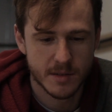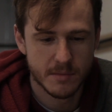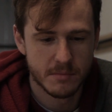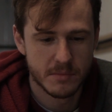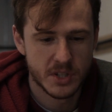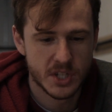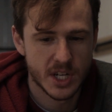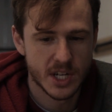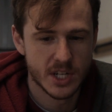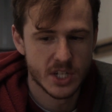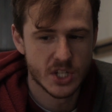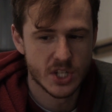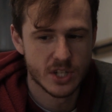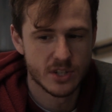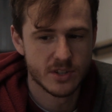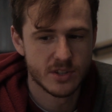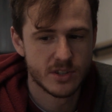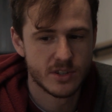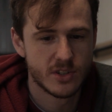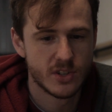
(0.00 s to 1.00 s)

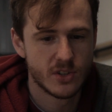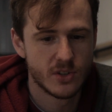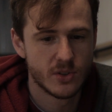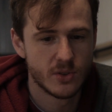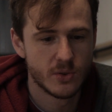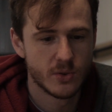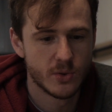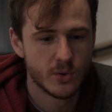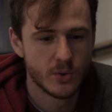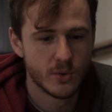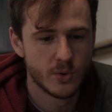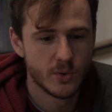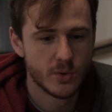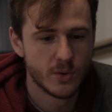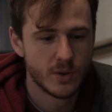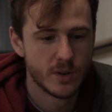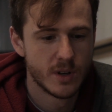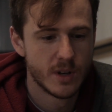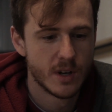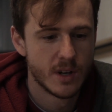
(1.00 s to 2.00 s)
changes
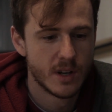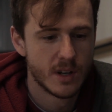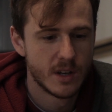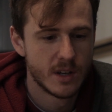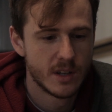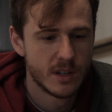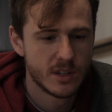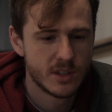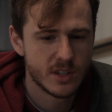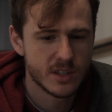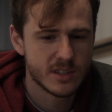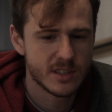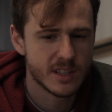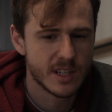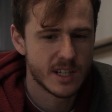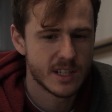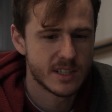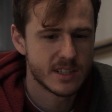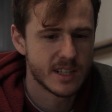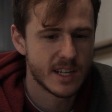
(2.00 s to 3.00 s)
to, just
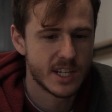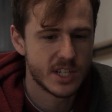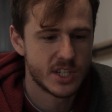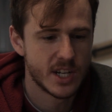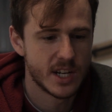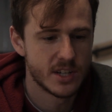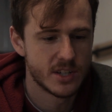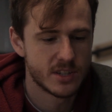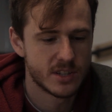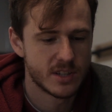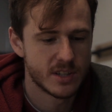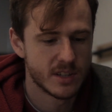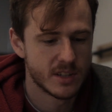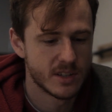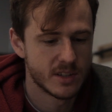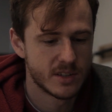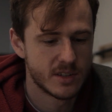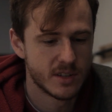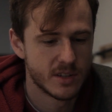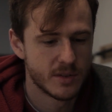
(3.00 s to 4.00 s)
slight changes to
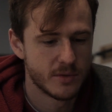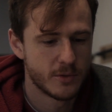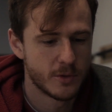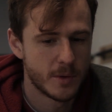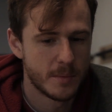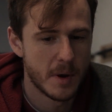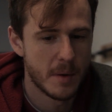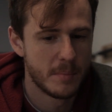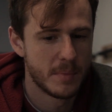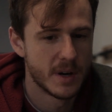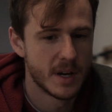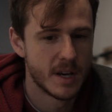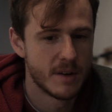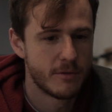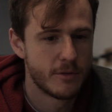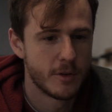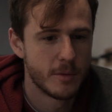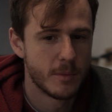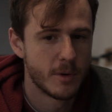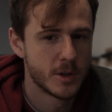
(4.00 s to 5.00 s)
the format, but
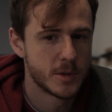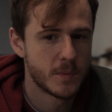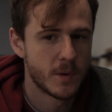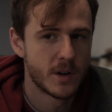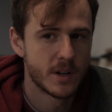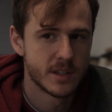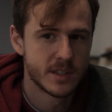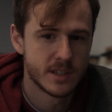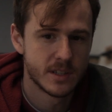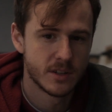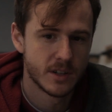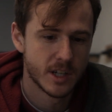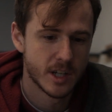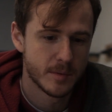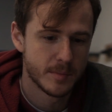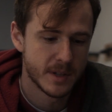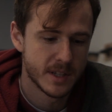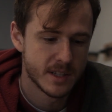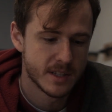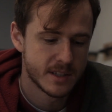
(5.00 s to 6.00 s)
for the most part, it's still going to
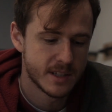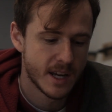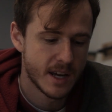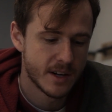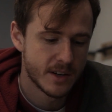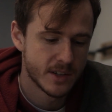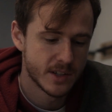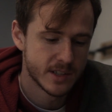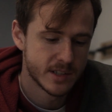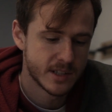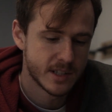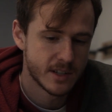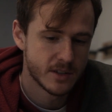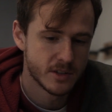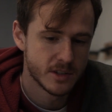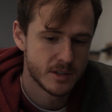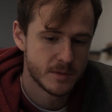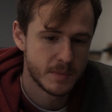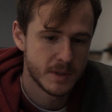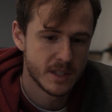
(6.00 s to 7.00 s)
be the standard skill,
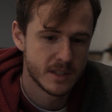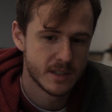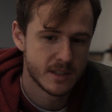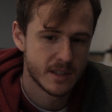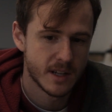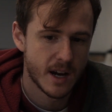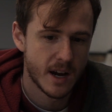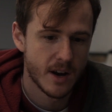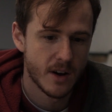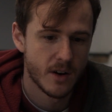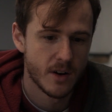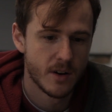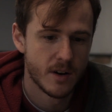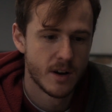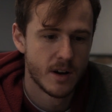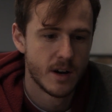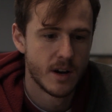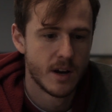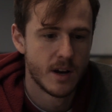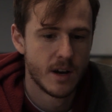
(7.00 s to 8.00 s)
speed, style.
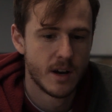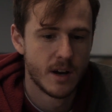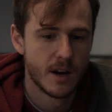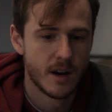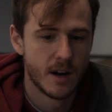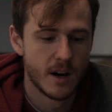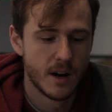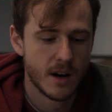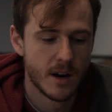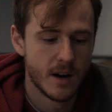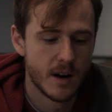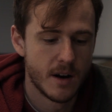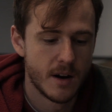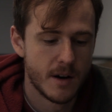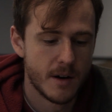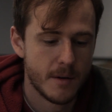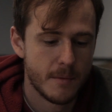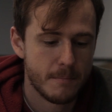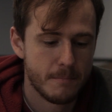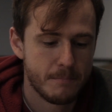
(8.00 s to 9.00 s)

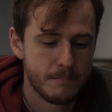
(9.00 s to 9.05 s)
We're